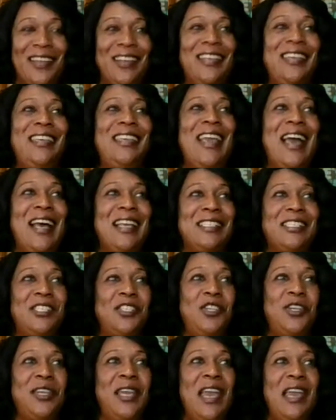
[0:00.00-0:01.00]
Yes,
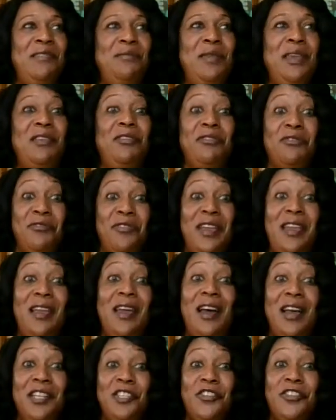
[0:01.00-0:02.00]
she gave me
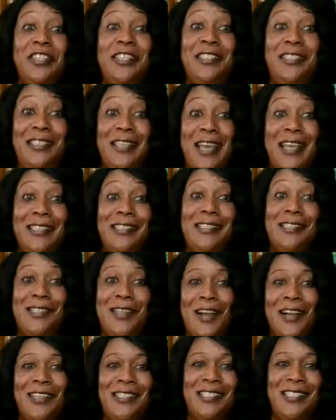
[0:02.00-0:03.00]
310
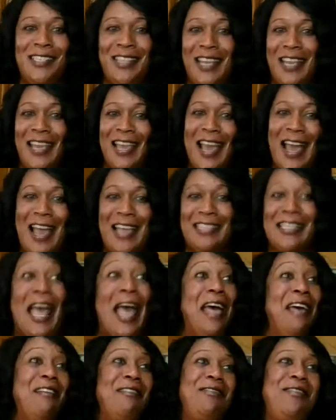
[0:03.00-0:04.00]
stars today, guys.
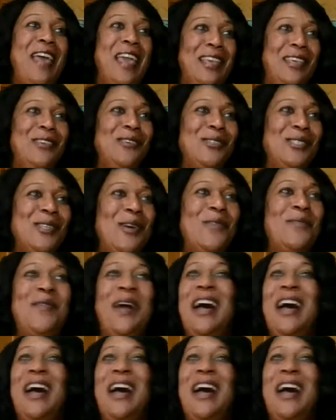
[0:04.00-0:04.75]
Thank you so